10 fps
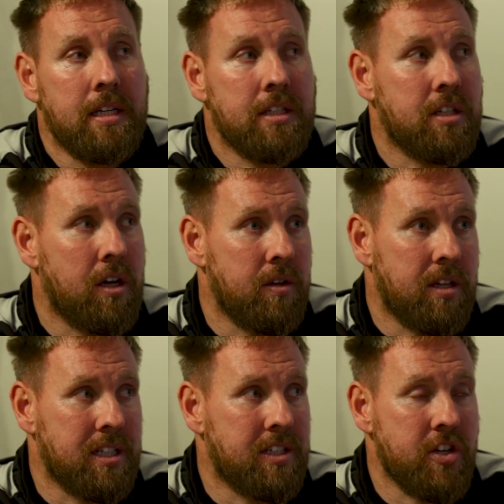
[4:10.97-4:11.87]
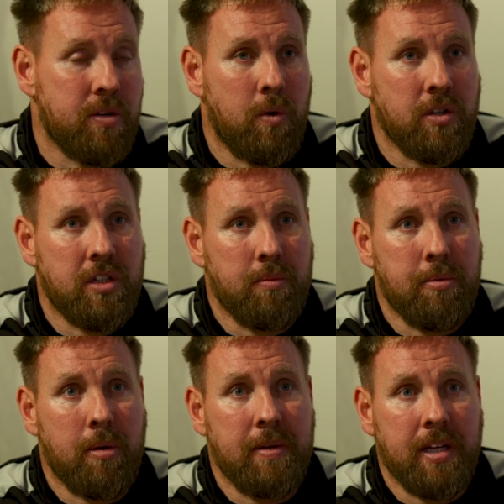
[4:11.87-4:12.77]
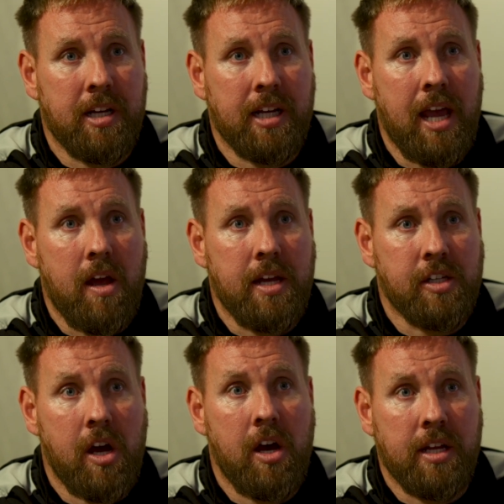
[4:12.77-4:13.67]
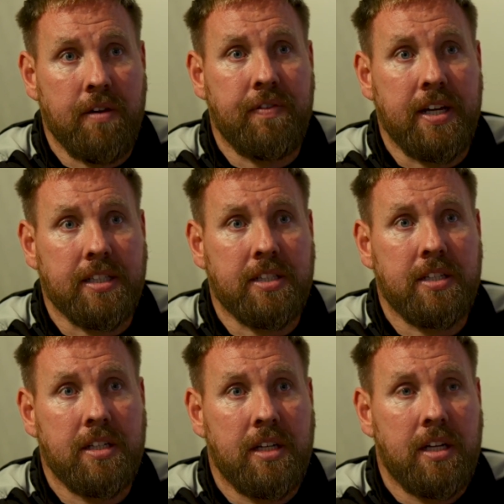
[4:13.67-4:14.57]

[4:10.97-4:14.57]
So the decision was that we're probably going to get his hernia fixed